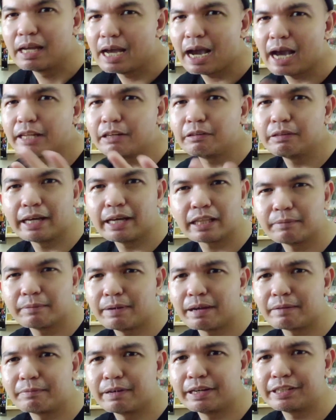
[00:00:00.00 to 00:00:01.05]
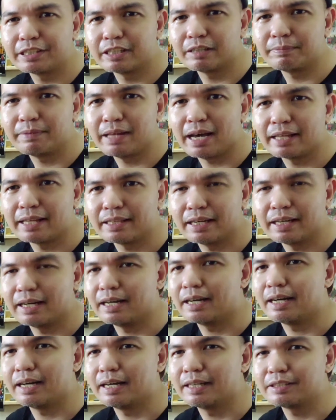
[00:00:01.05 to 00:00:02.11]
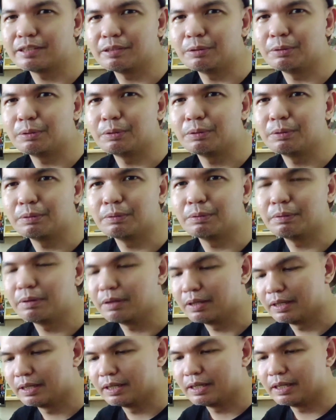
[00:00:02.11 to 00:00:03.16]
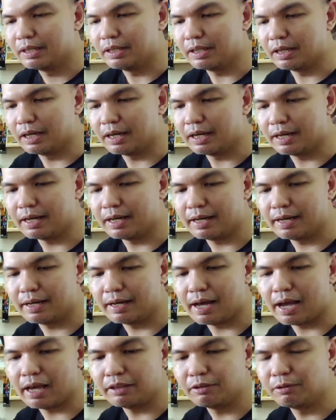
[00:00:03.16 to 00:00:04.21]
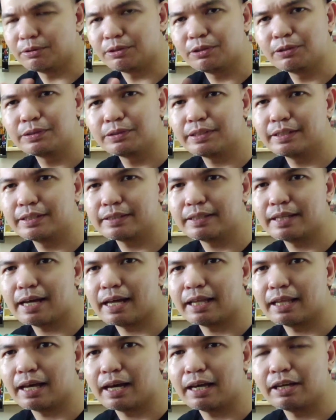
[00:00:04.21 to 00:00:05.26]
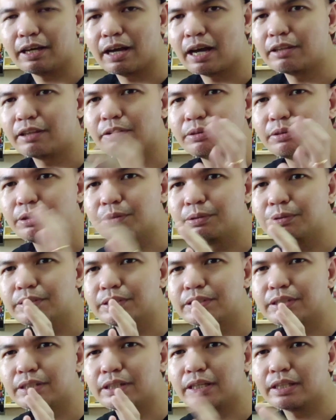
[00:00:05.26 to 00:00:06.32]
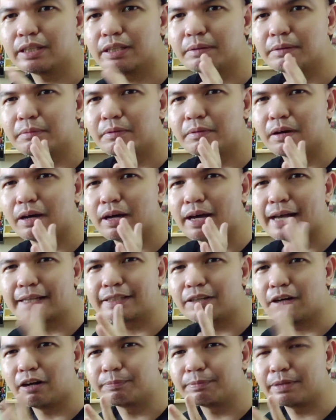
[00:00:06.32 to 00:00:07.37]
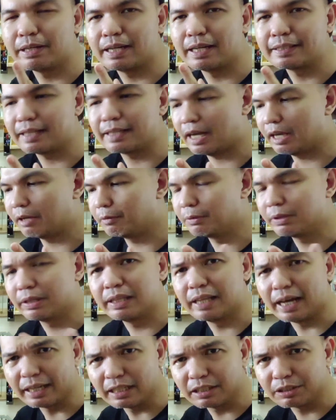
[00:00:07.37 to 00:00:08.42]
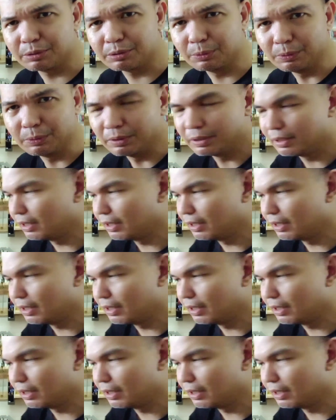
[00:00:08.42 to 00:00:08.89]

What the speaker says: I don't like the vibration of that, so I don't use I don't use it as often as I would like to.